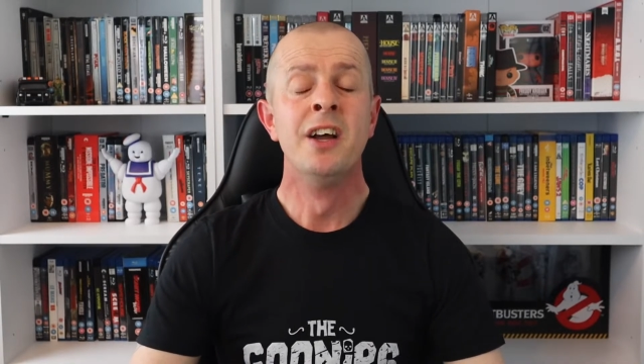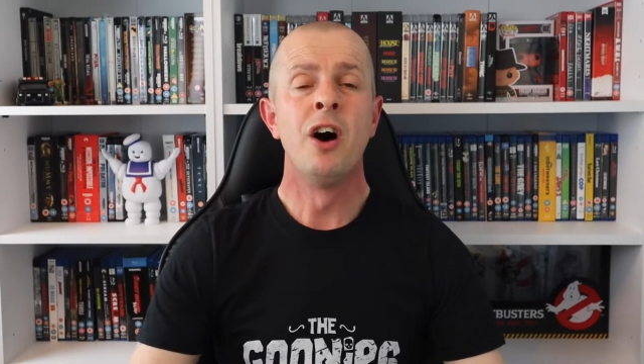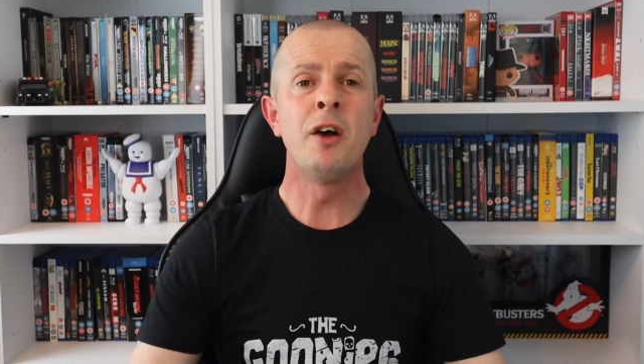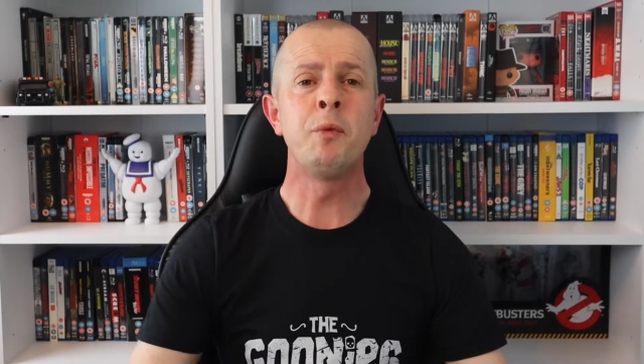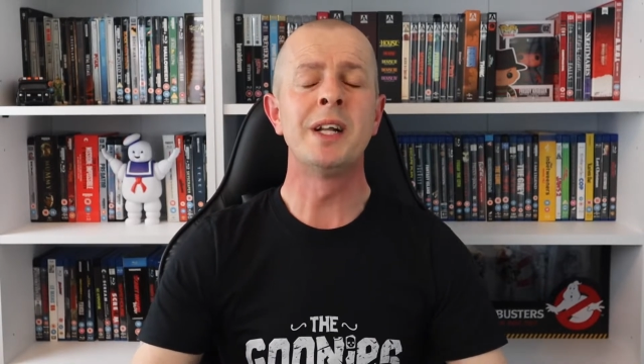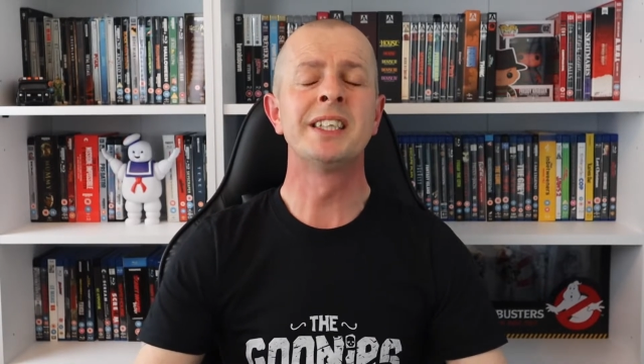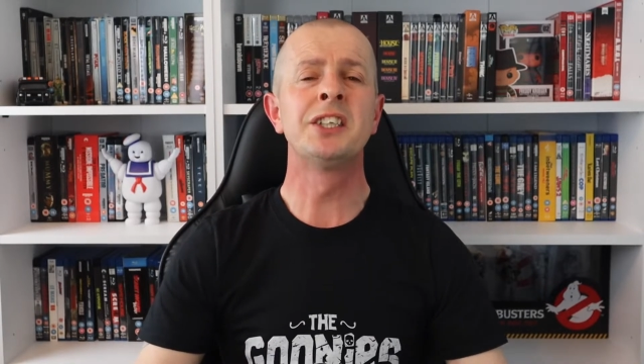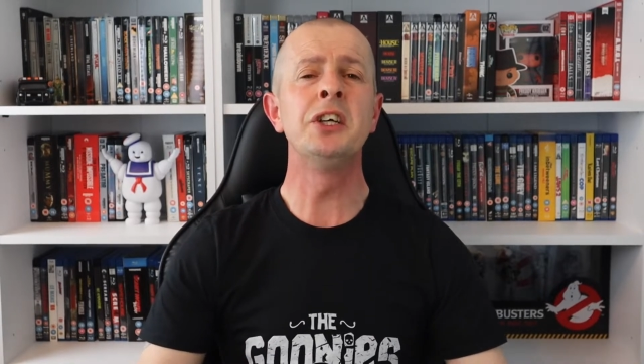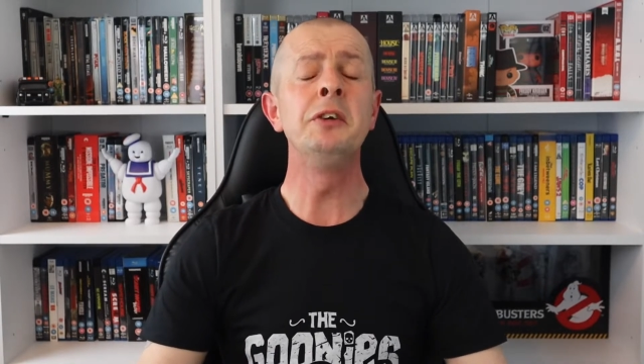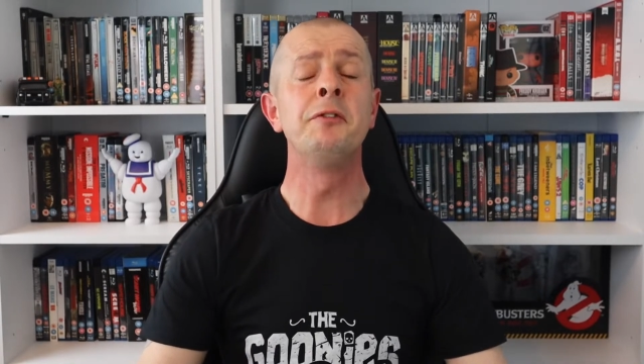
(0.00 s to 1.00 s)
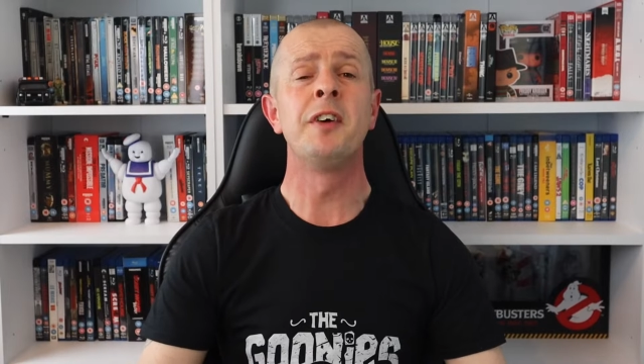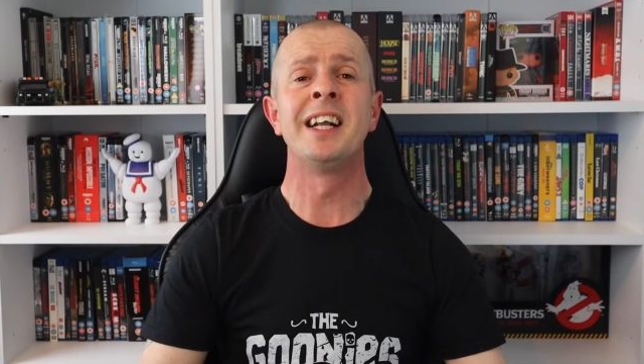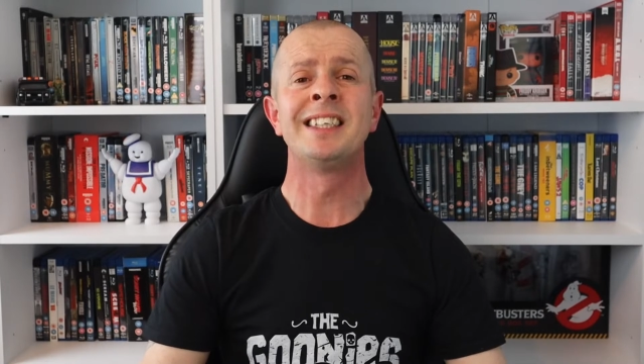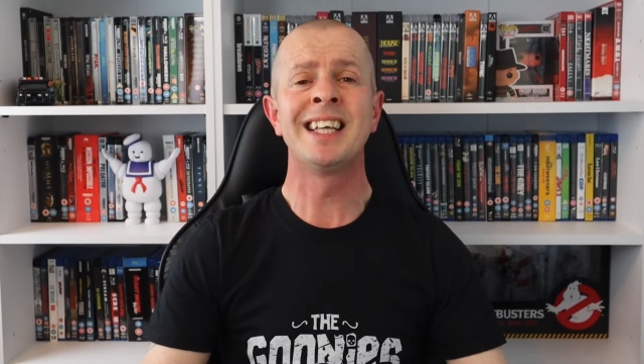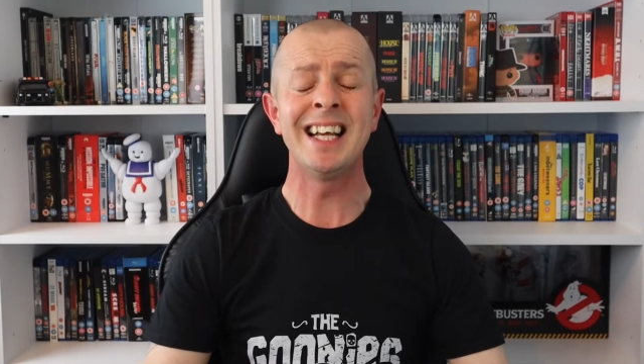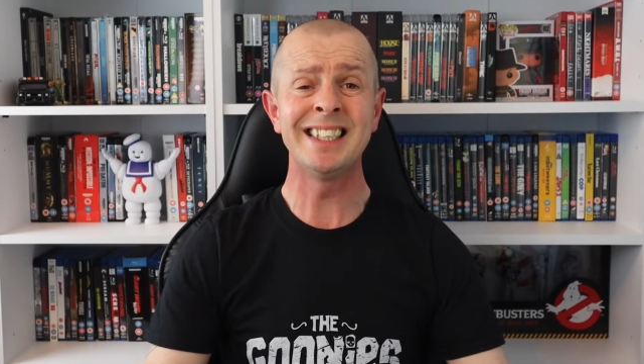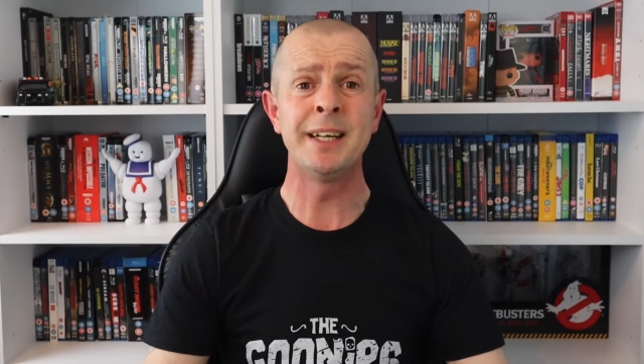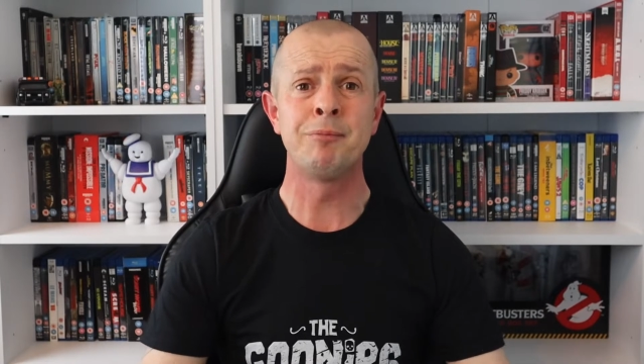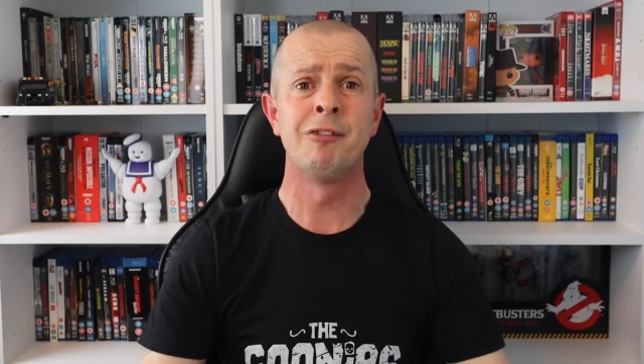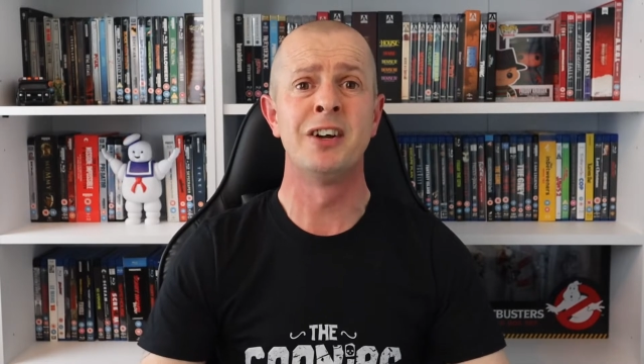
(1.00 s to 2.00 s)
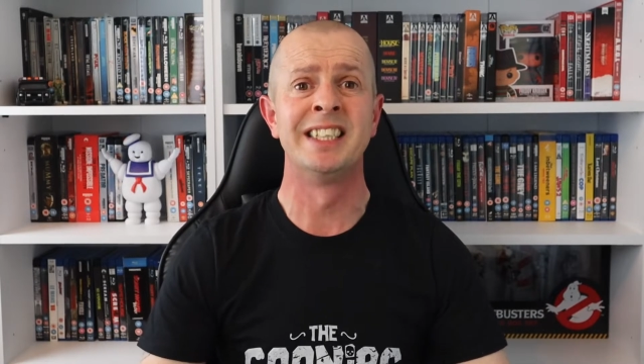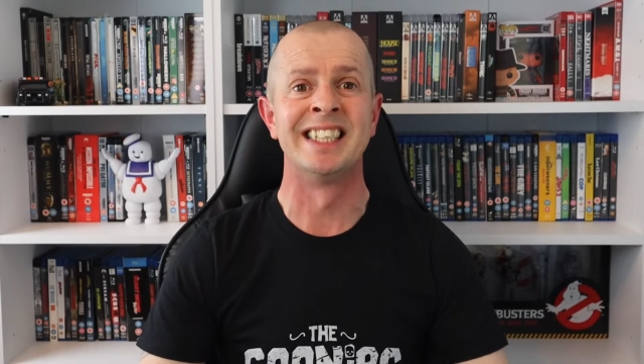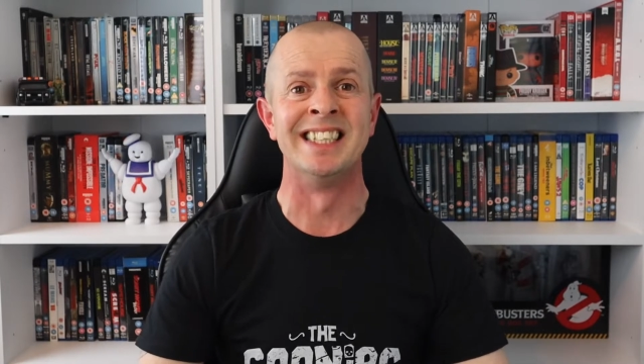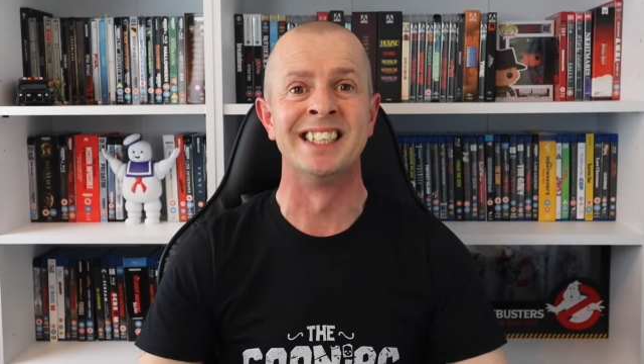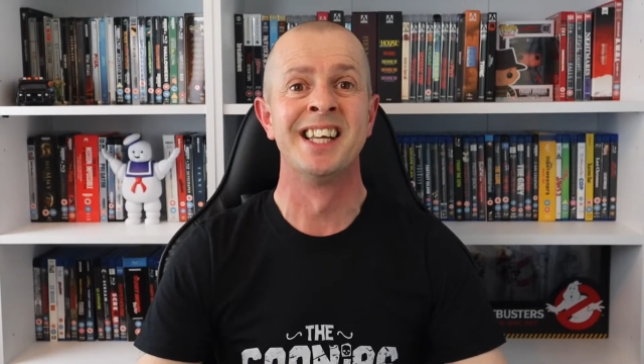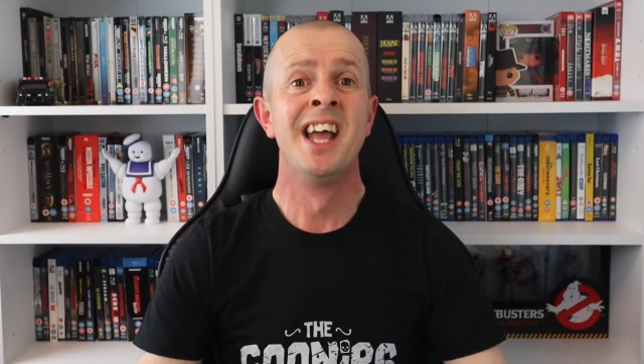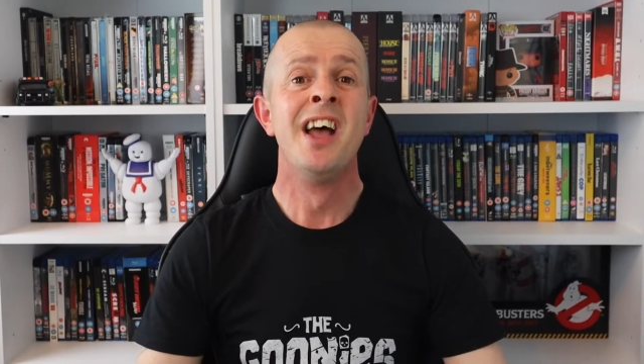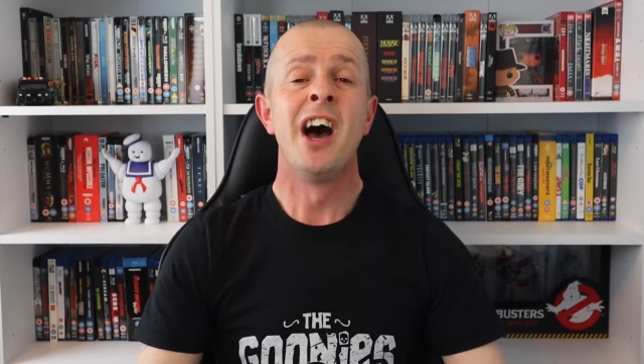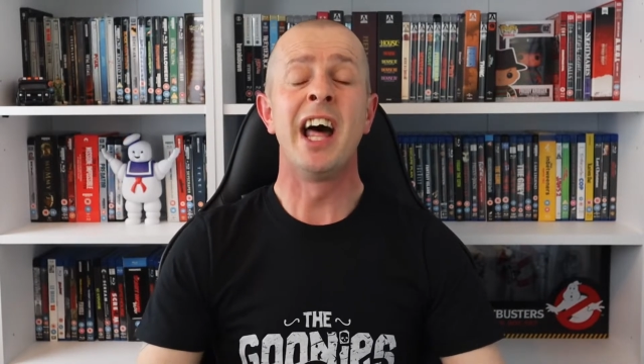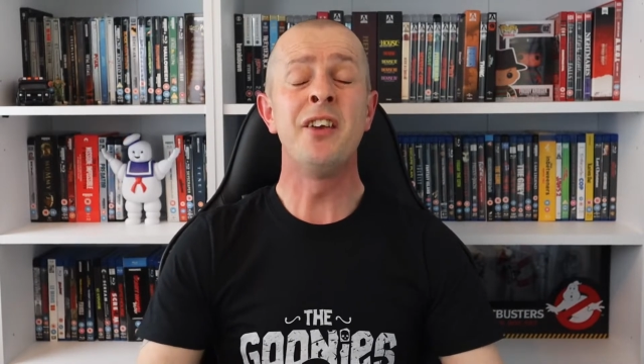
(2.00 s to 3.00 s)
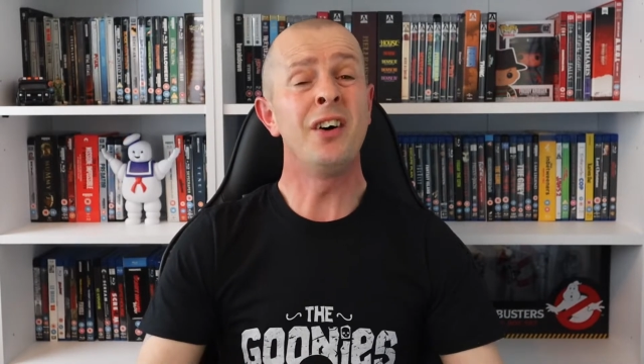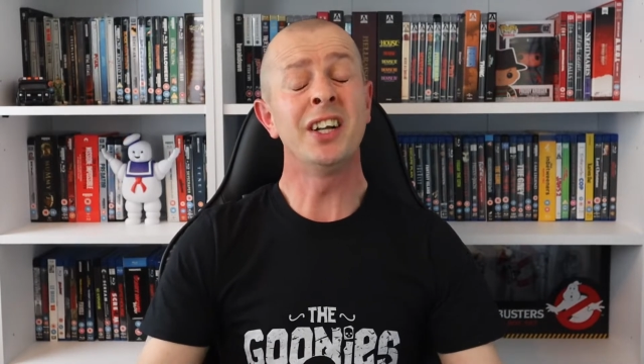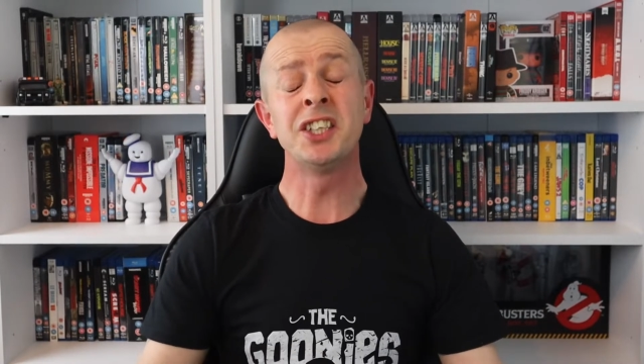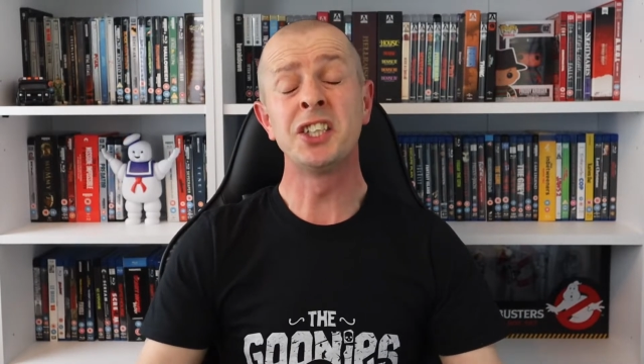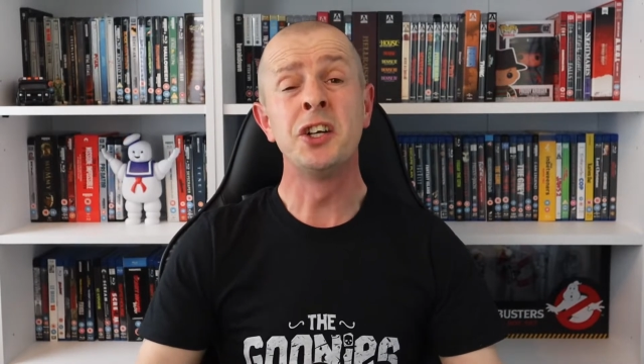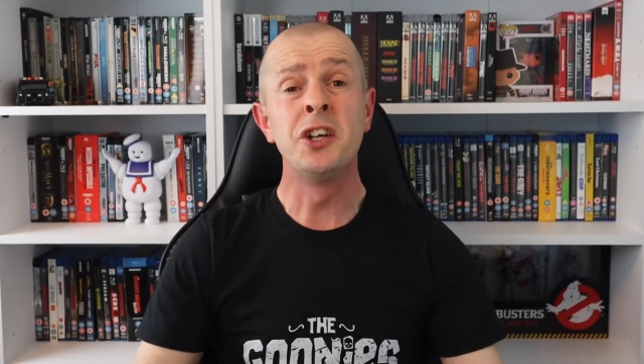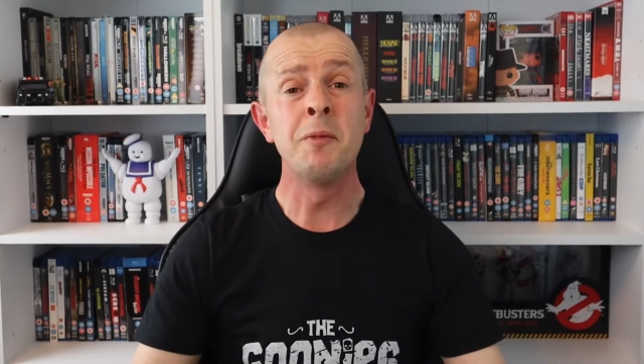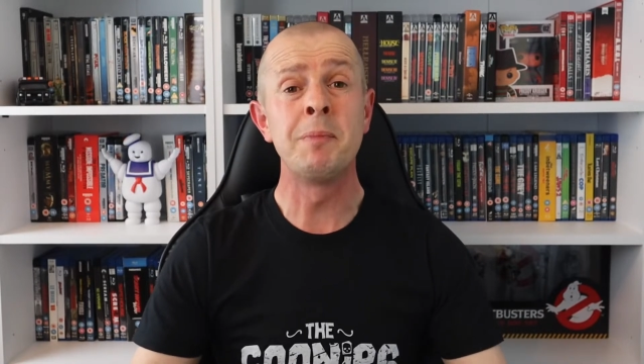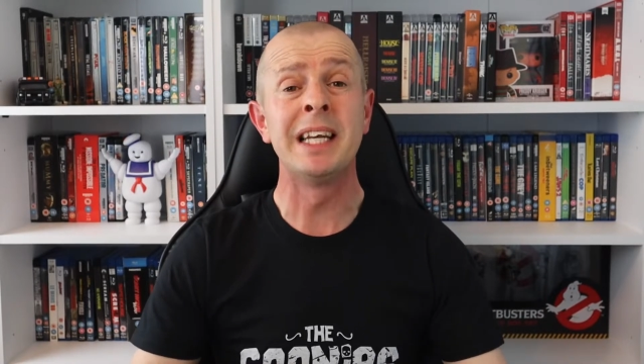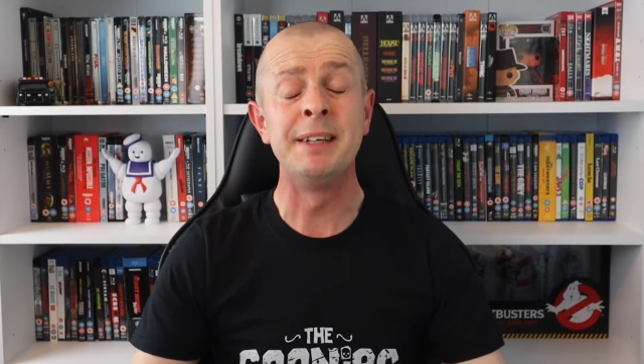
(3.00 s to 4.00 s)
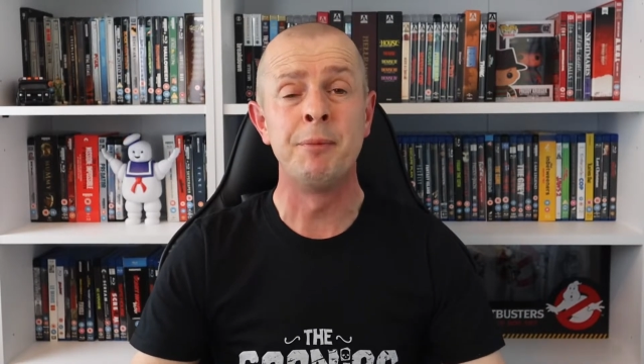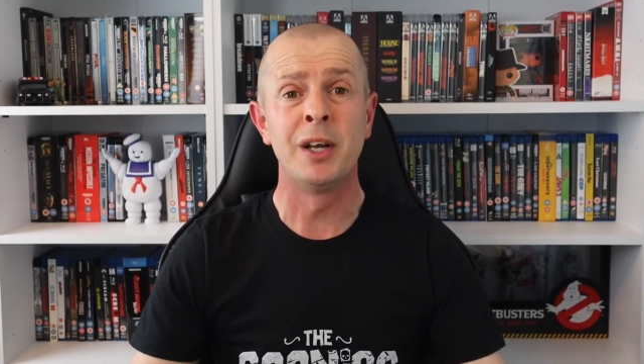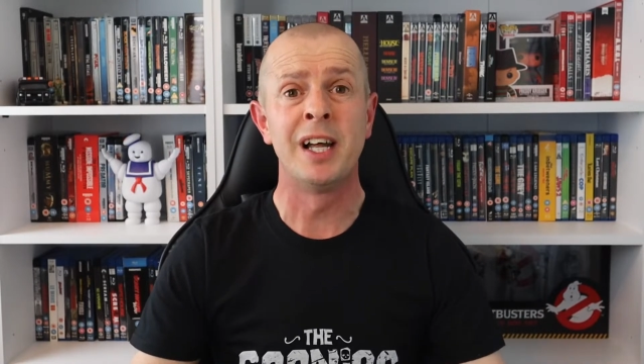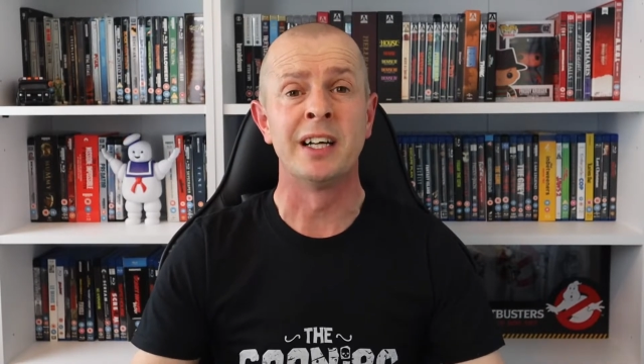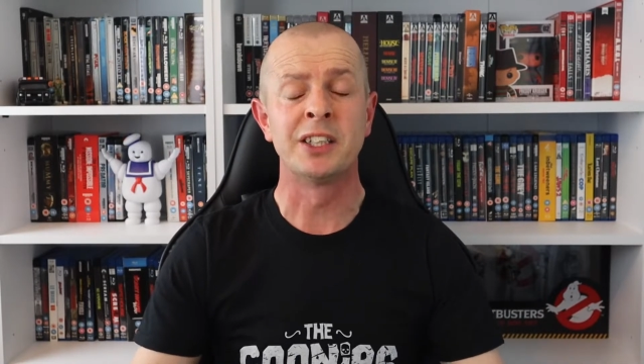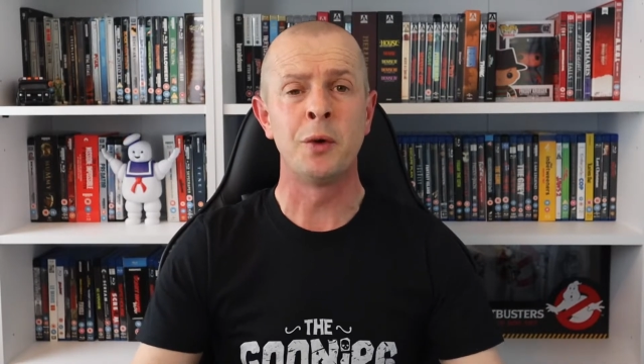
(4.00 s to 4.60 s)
I've won two fantastic prizes and I just could not believe my luck.